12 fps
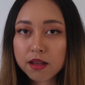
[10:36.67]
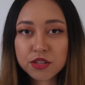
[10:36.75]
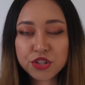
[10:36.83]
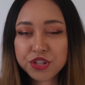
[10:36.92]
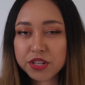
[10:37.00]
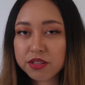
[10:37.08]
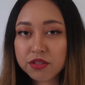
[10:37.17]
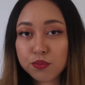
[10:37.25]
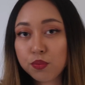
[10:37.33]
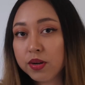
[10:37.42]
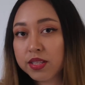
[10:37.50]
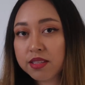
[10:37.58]
just
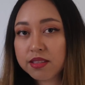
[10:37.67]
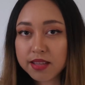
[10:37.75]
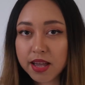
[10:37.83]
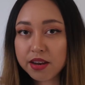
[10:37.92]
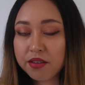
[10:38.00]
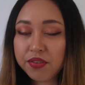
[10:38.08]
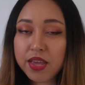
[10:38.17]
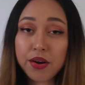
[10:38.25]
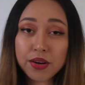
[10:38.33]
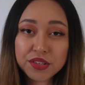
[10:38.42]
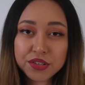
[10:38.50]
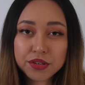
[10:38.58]
one set of
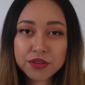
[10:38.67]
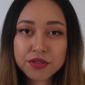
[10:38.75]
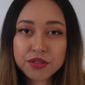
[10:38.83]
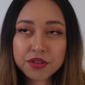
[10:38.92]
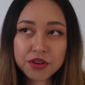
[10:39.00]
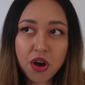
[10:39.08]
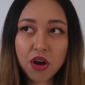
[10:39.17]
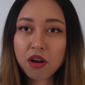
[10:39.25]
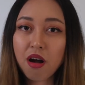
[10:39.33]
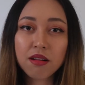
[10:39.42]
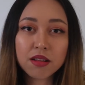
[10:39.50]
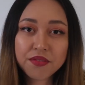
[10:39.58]
characters, not
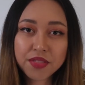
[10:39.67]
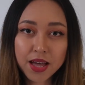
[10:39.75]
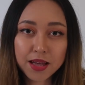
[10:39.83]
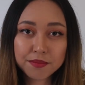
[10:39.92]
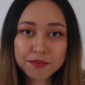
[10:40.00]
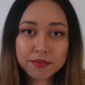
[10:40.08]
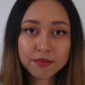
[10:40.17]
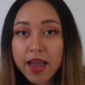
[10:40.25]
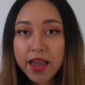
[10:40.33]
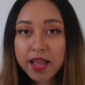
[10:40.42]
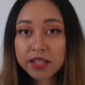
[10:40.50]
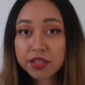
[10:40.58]
all of them,
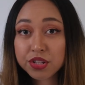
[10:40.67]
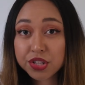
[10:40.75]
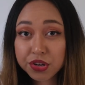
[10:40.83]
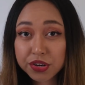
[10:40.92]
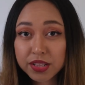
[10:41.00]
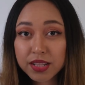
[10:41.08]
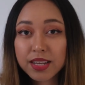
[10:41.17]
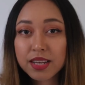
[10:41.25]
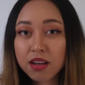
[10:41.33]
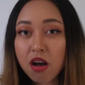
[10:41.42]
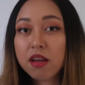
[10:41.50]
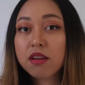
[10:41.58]
and certainly
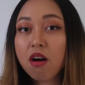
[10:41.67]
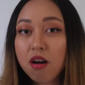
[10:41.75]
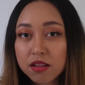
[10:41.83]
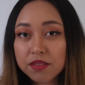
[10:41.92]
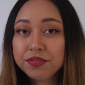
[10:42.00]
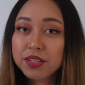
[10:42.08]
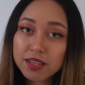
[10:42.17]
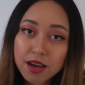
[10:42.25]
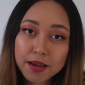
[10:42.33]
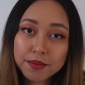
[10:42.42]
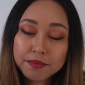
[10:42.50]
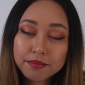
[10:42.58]
not all of the
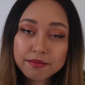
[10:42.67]
time.